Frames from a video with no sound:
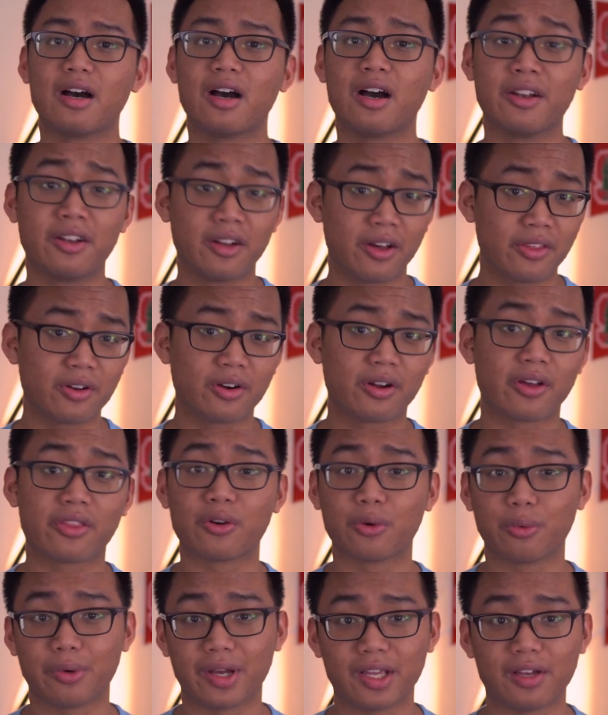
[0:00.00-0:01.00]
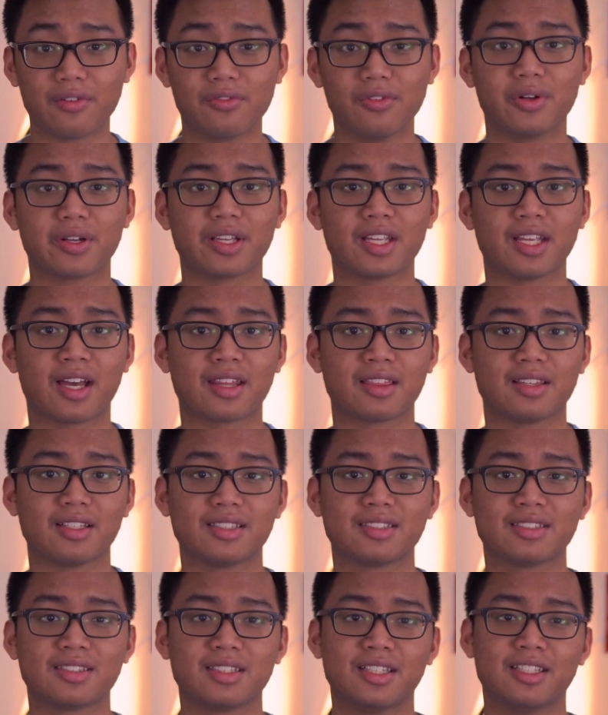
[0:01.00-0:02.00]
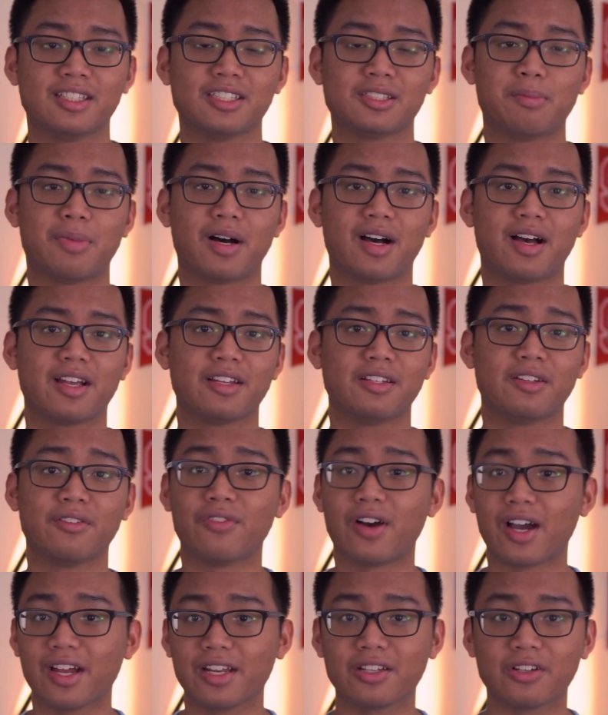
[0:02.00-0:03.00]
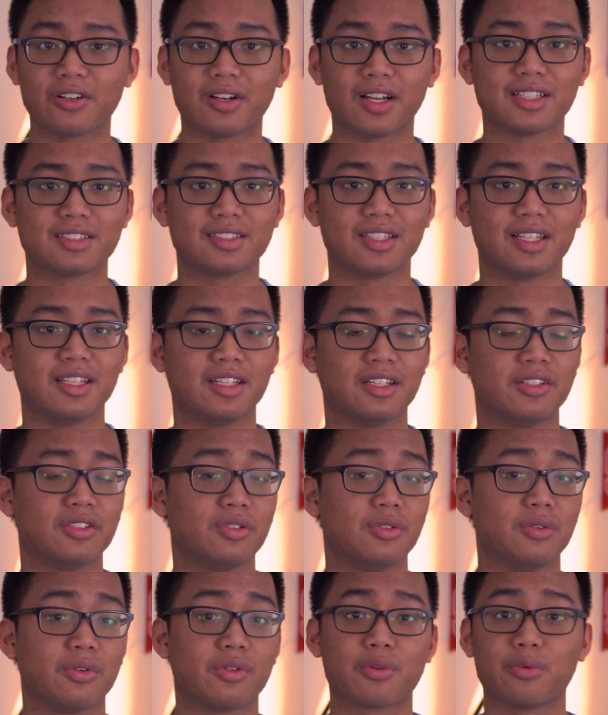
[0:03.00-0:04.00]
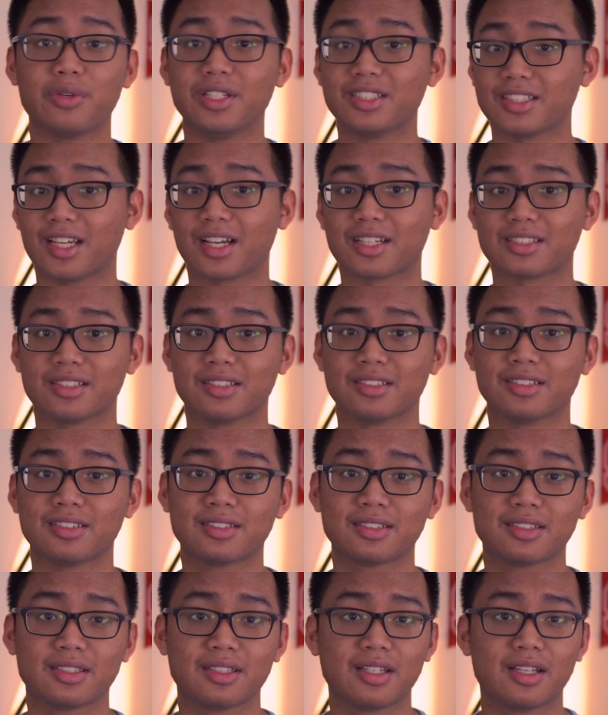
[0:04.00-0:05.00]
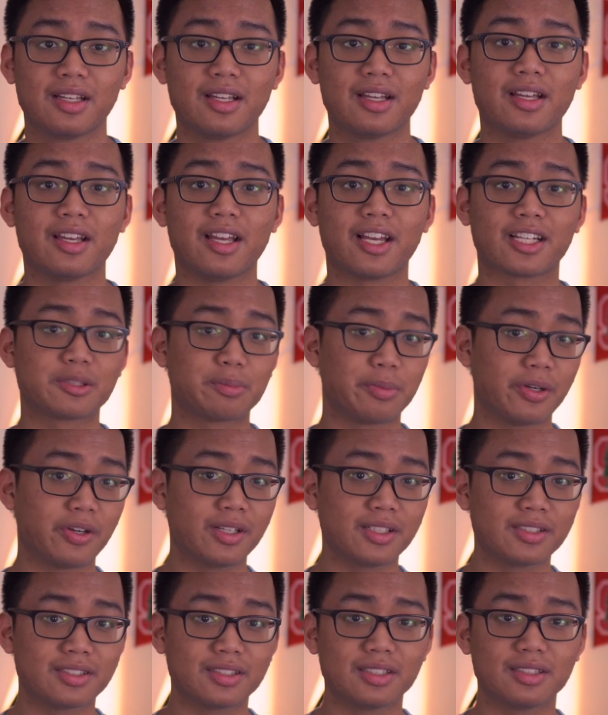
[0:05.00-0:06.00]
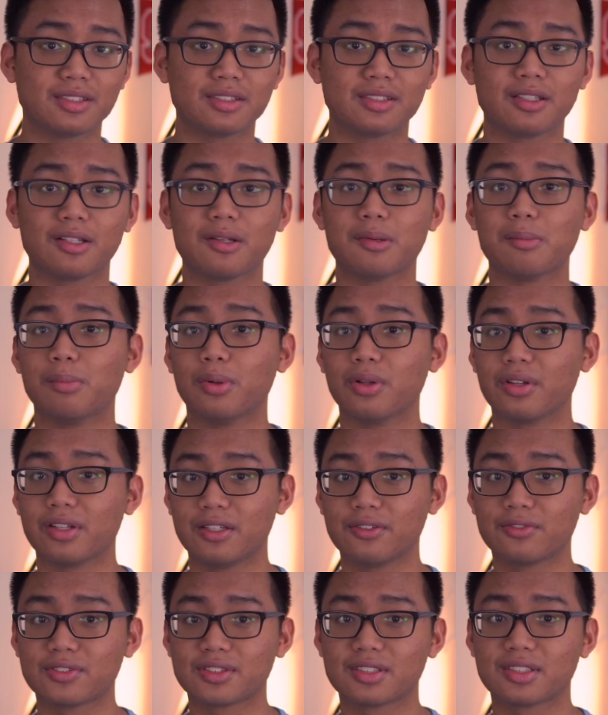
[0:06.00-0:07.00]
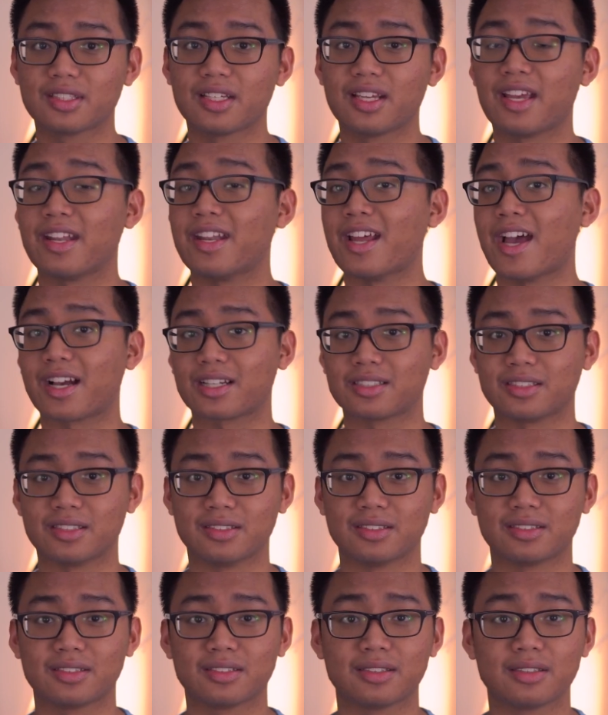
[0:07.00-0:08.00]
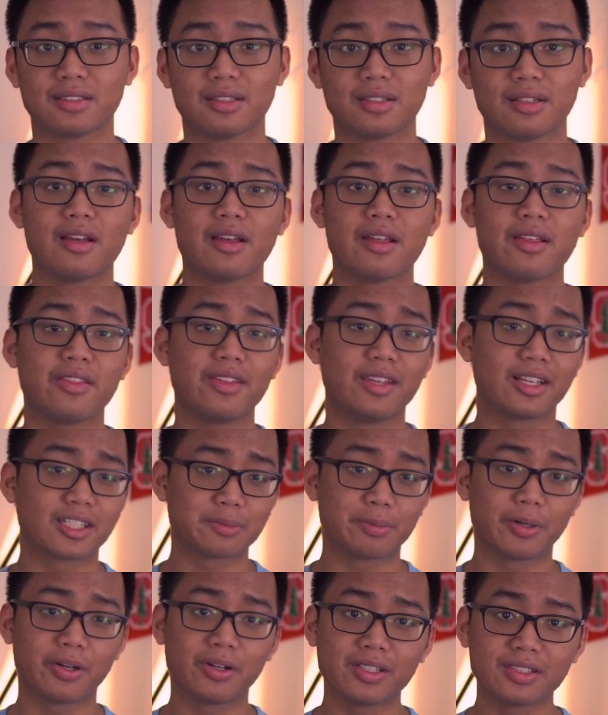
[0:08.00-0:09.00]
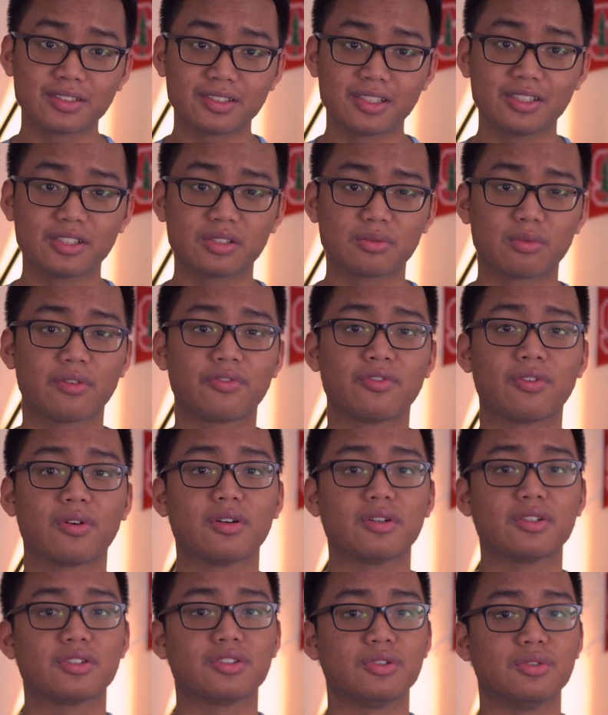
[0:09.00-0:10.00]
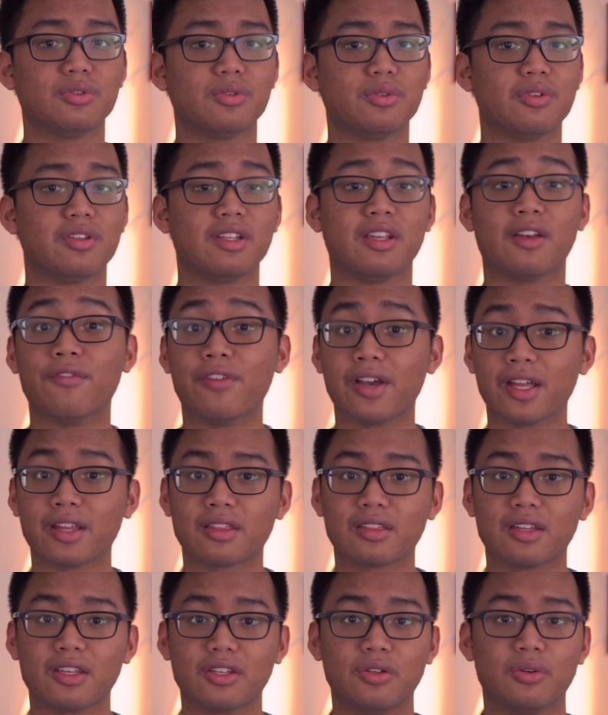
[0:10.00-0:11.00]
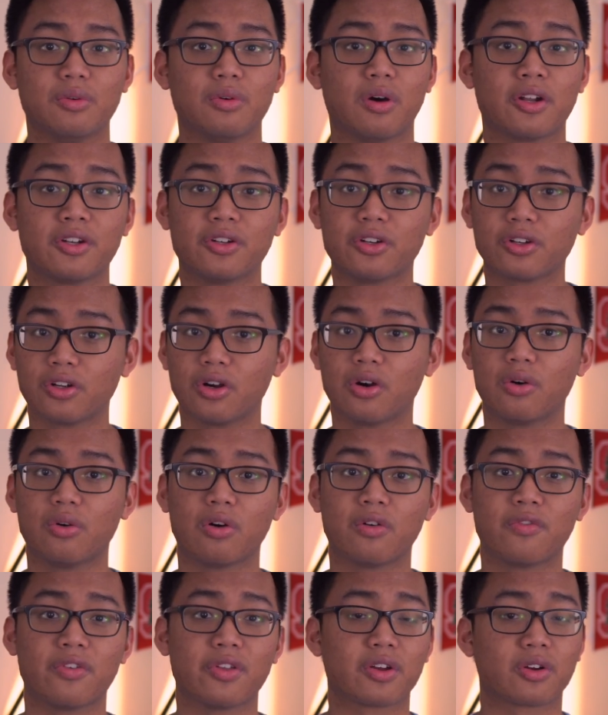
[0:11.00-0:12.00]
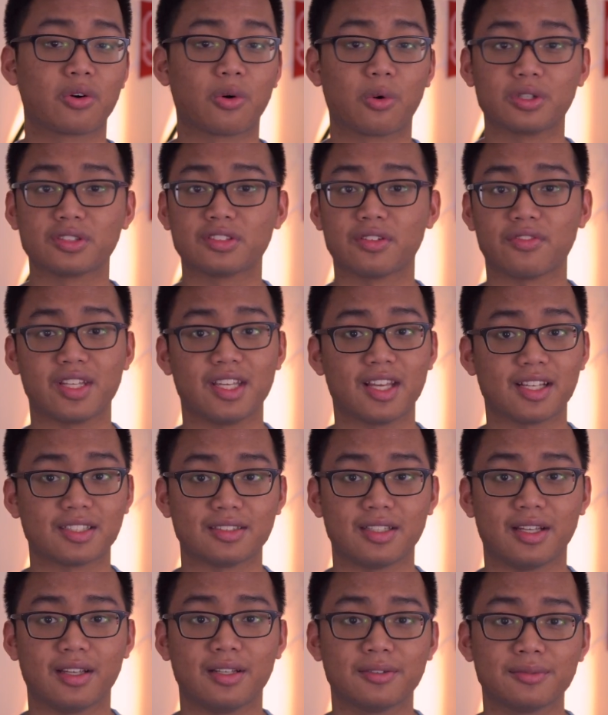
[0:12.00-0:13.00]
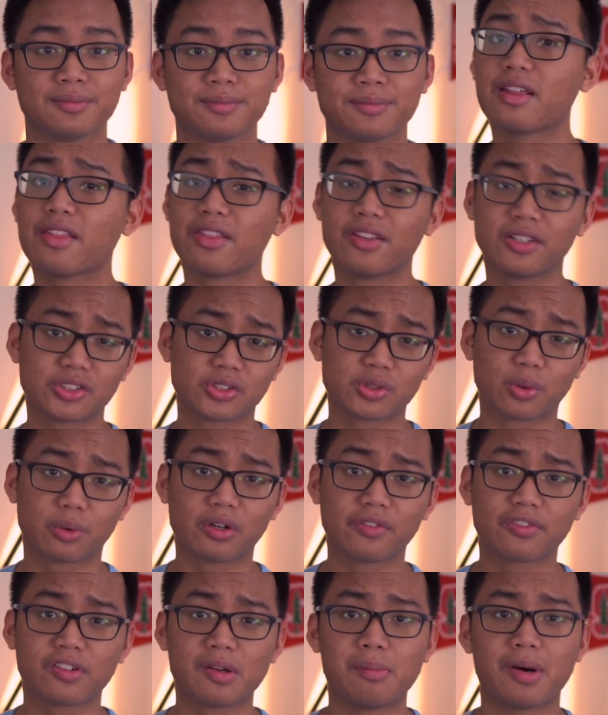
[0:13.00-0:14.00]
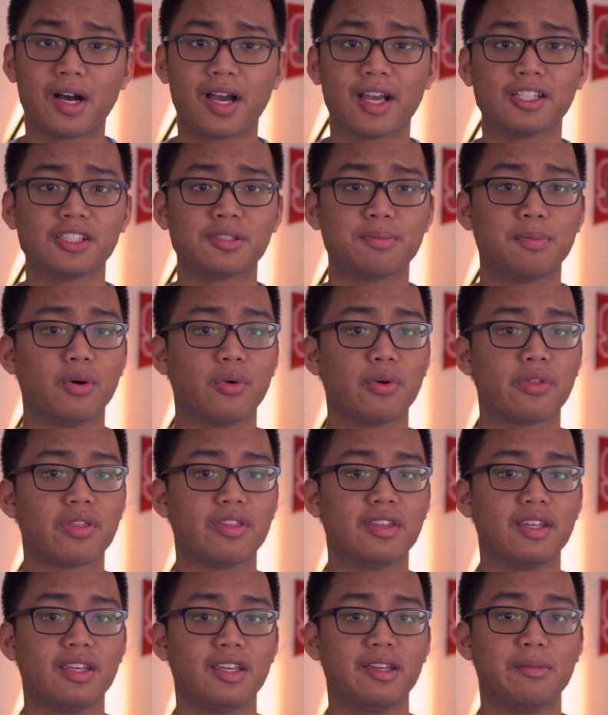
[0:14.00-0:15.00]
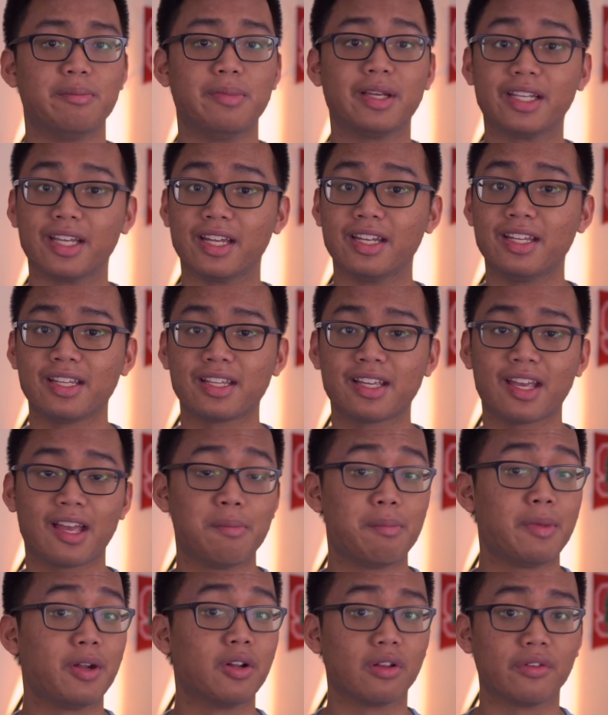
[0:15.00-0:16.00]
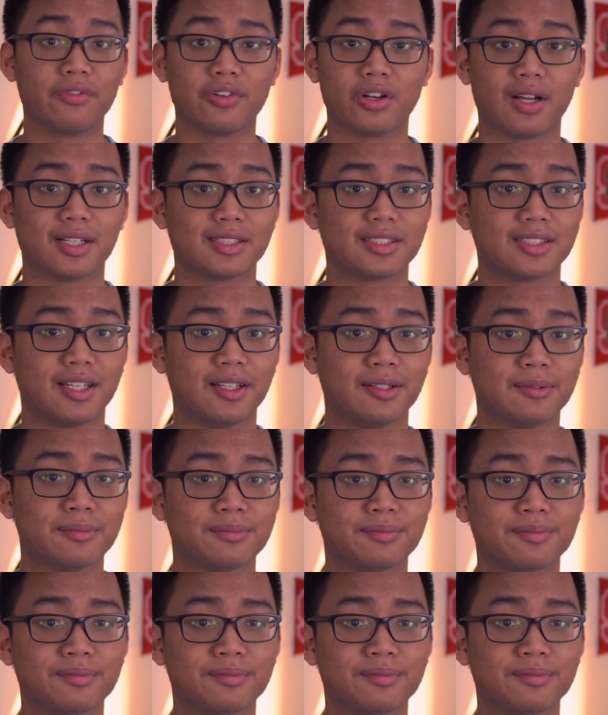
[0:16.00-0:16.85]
Another way of looking at this is by dividing your essay into 3 sections: experiences, beliefs, and actions. The experiences refer to the event that you undergo over the course of the essay. This sort of combines both the beginning and middle of your essay.